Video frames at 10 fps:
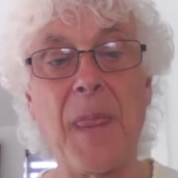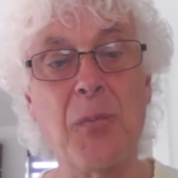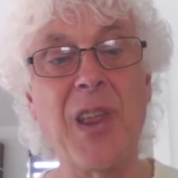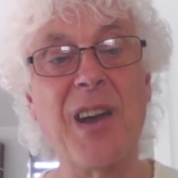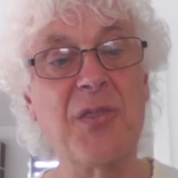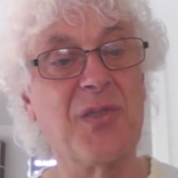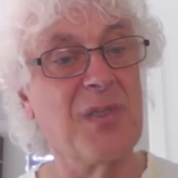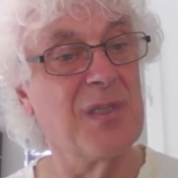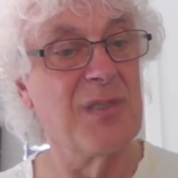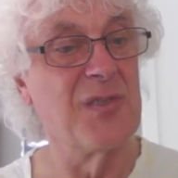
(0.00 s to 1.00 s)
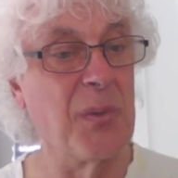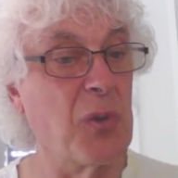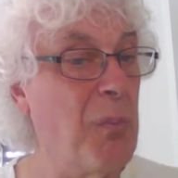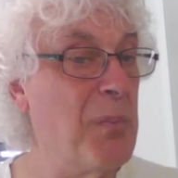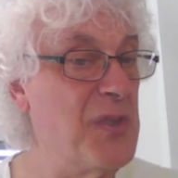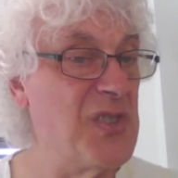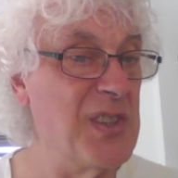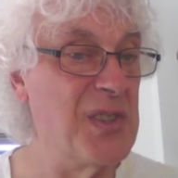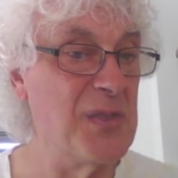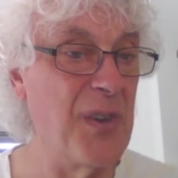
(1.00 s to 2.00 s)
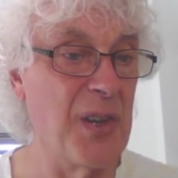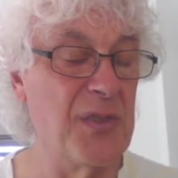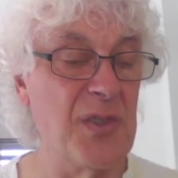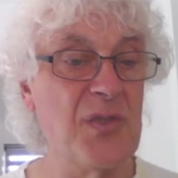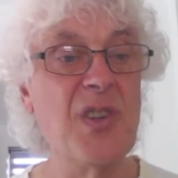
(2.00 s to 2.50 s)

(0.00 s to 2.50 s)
without some compensating advantage.